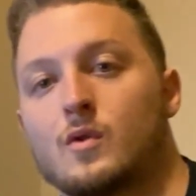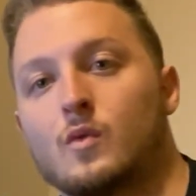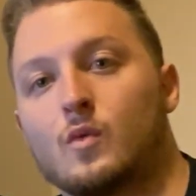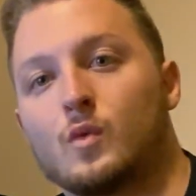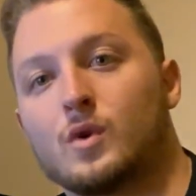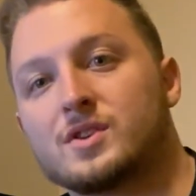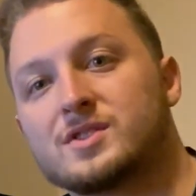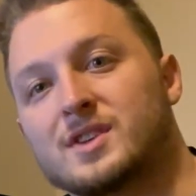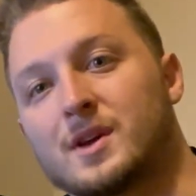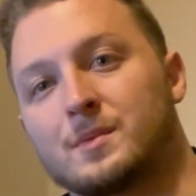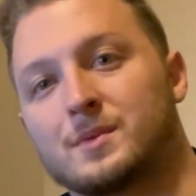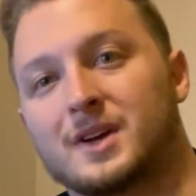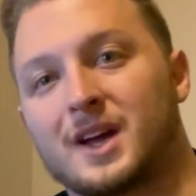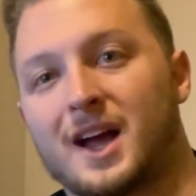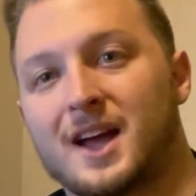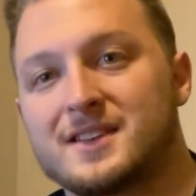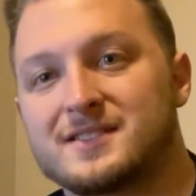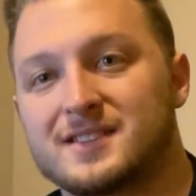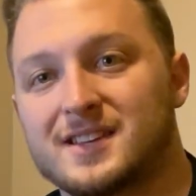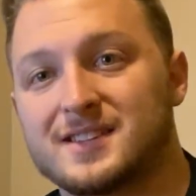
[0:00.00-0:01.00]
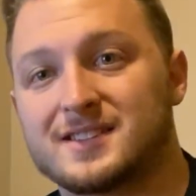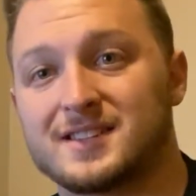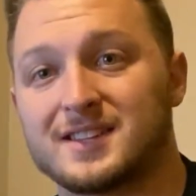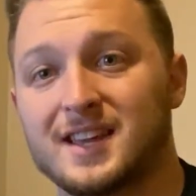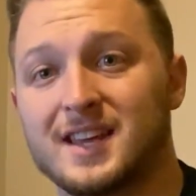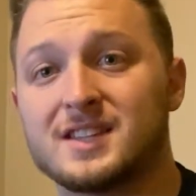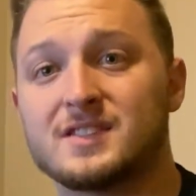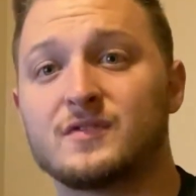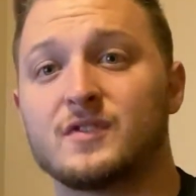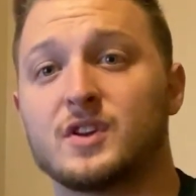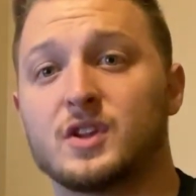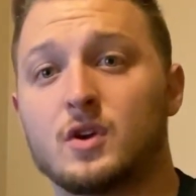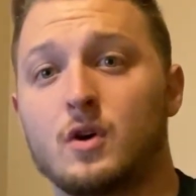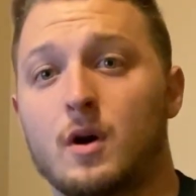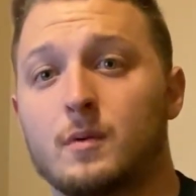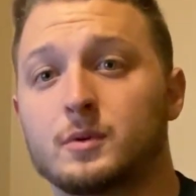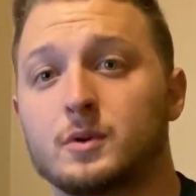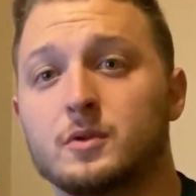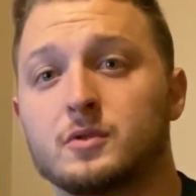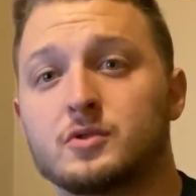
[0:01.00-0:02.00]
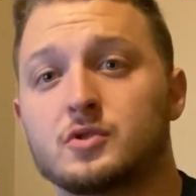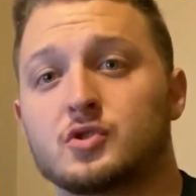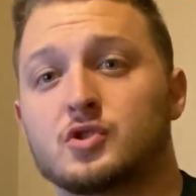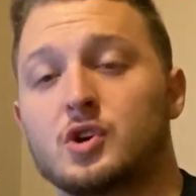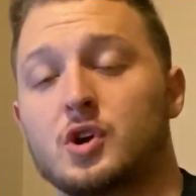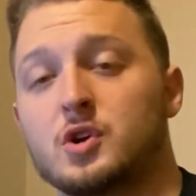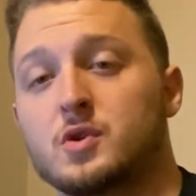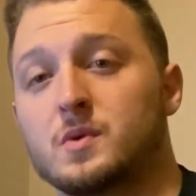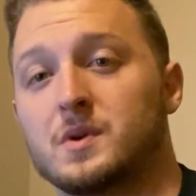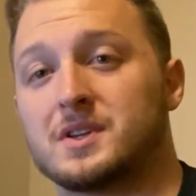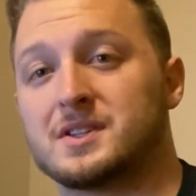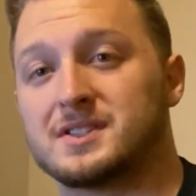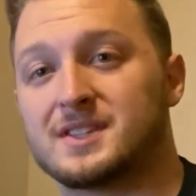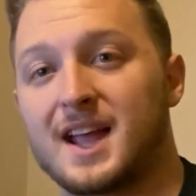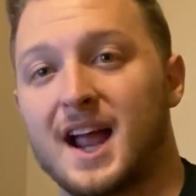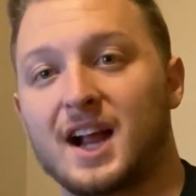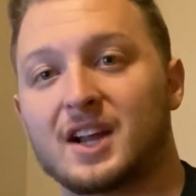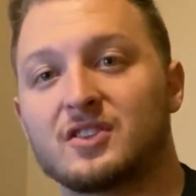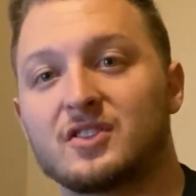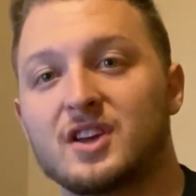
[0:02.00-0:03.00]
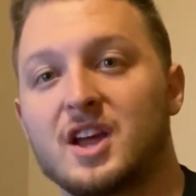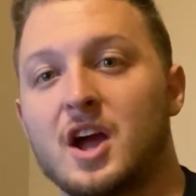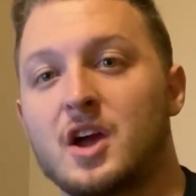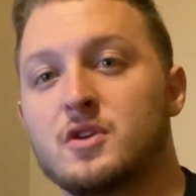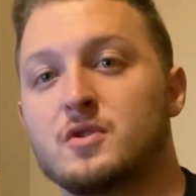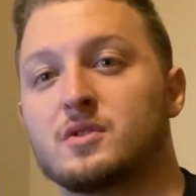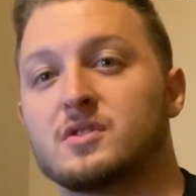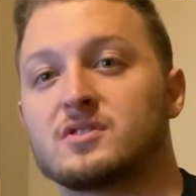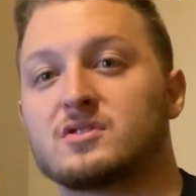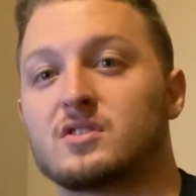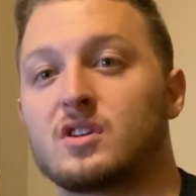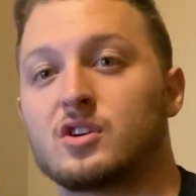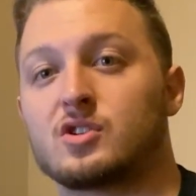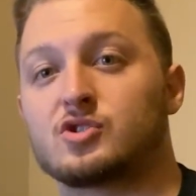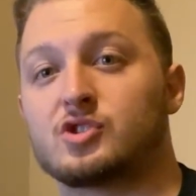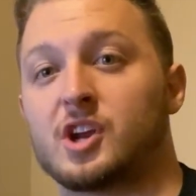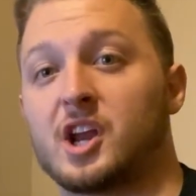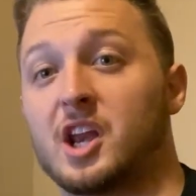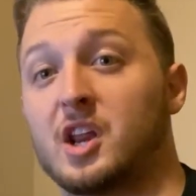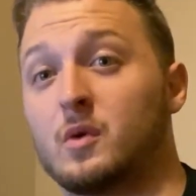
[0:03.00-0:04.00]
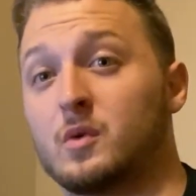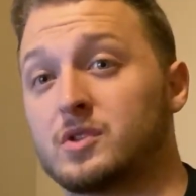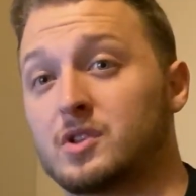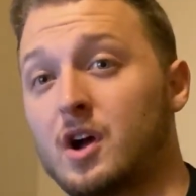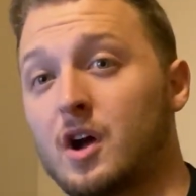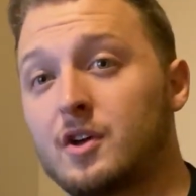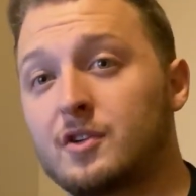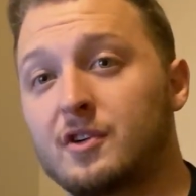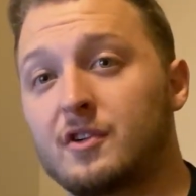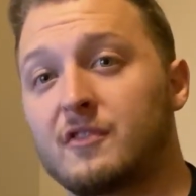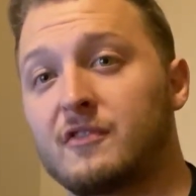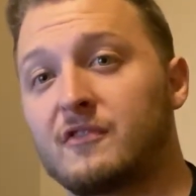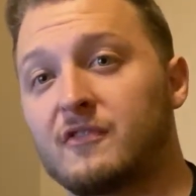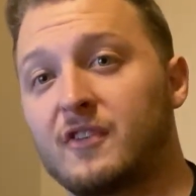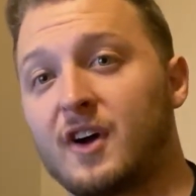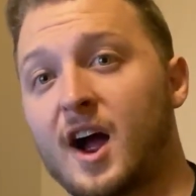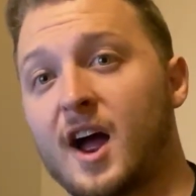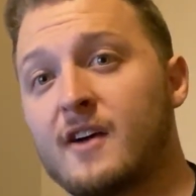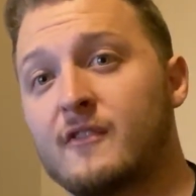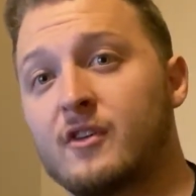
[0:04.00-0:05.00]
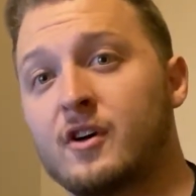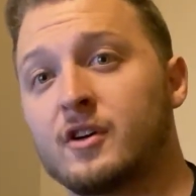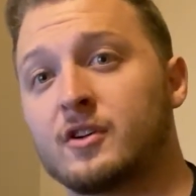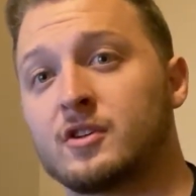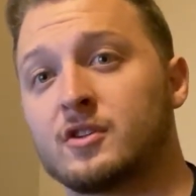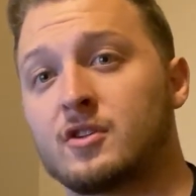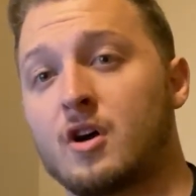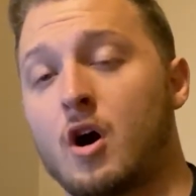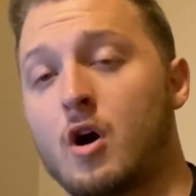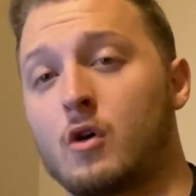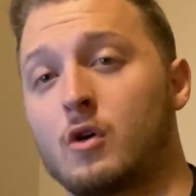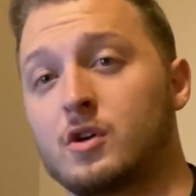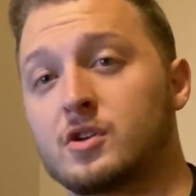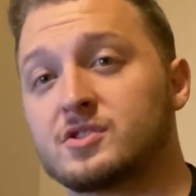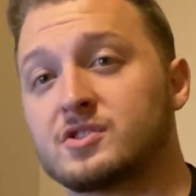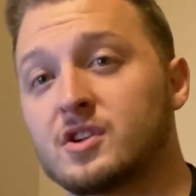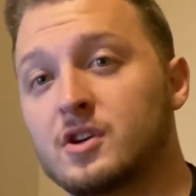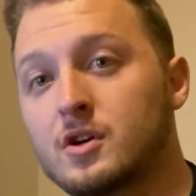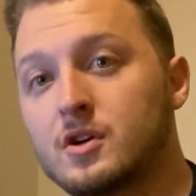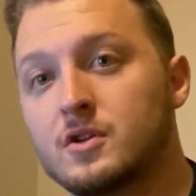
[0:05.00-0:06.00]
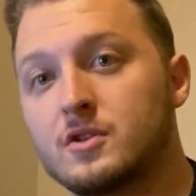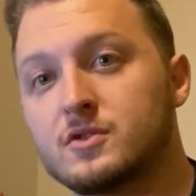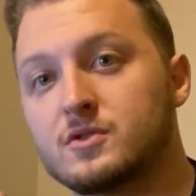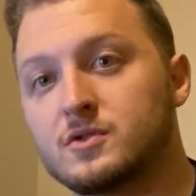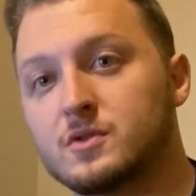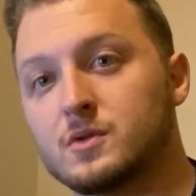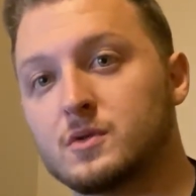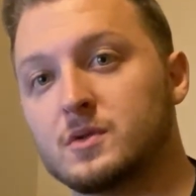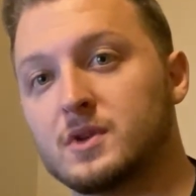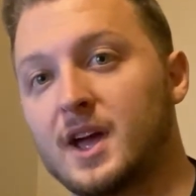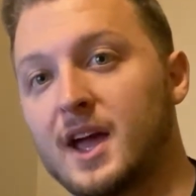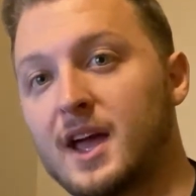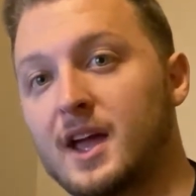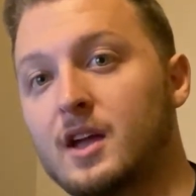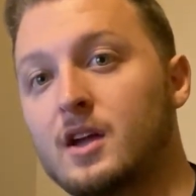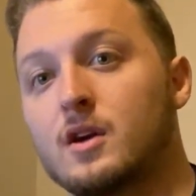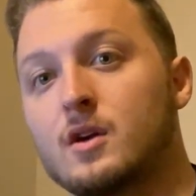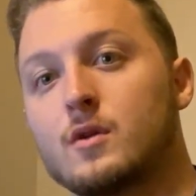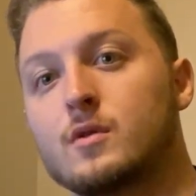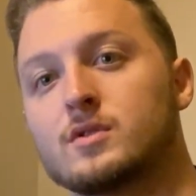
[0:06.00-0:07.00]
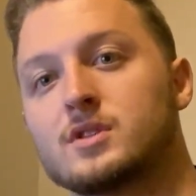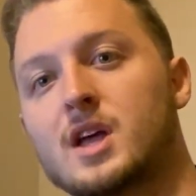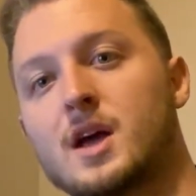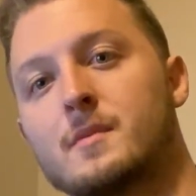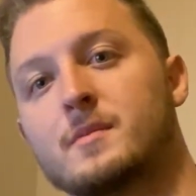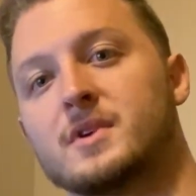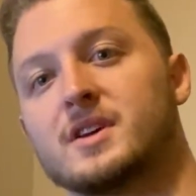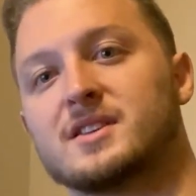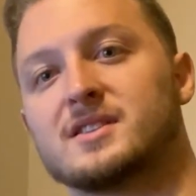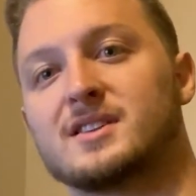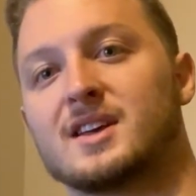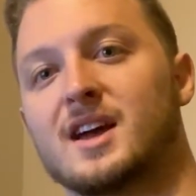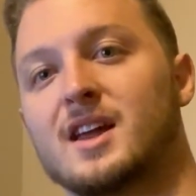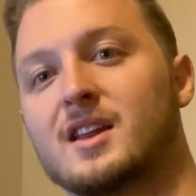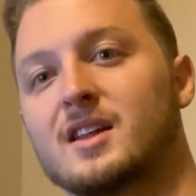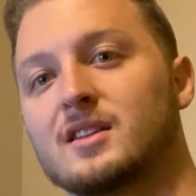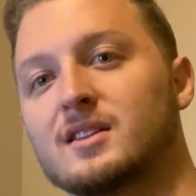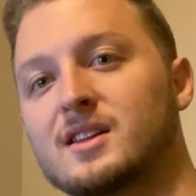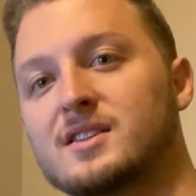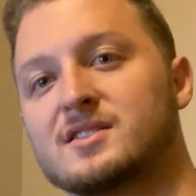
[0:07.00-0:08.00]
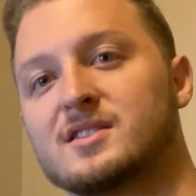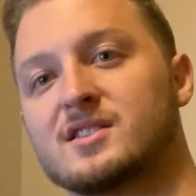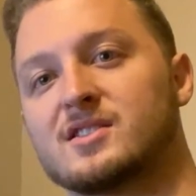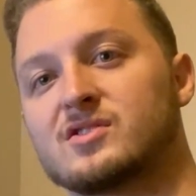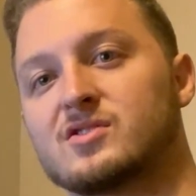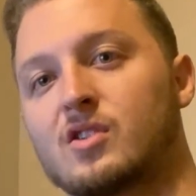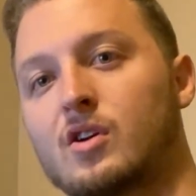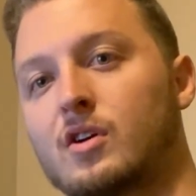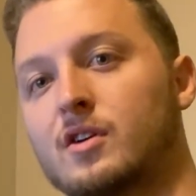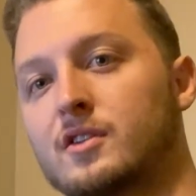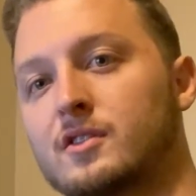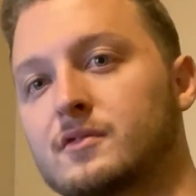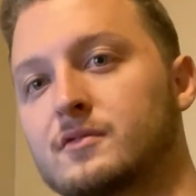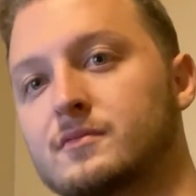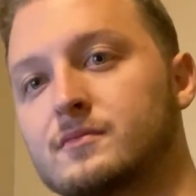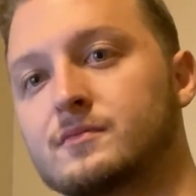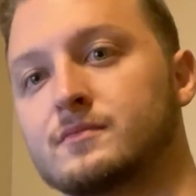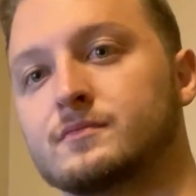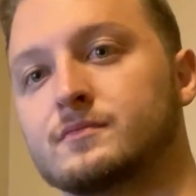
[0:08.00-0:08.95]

What is up, guys? In today's video, I'm going to show you exactly how you can start trading with under $500 today. That being said, let's get started.